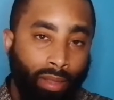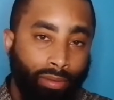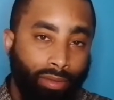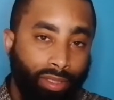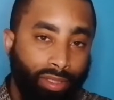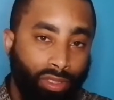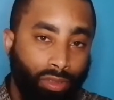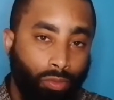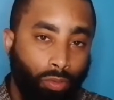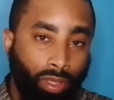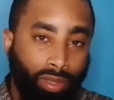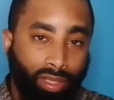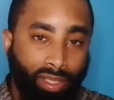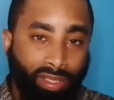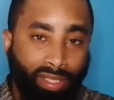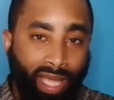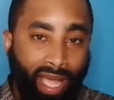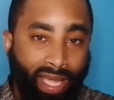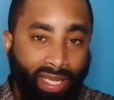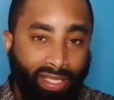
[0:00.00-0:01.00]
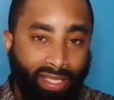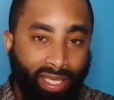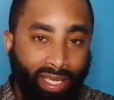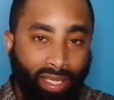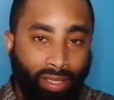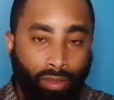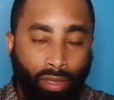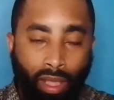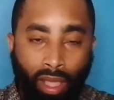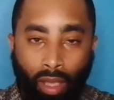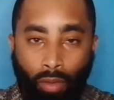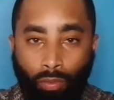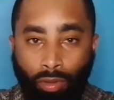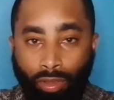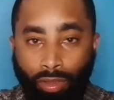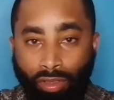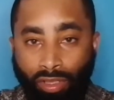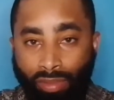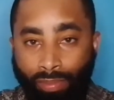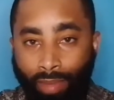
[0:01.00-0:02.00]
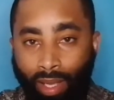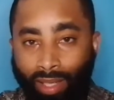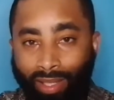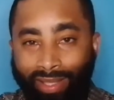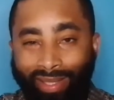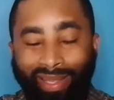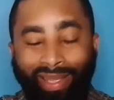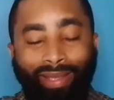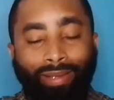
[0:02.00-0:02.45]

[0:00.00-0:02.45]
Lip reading: This is what this has in it. And when you smell it,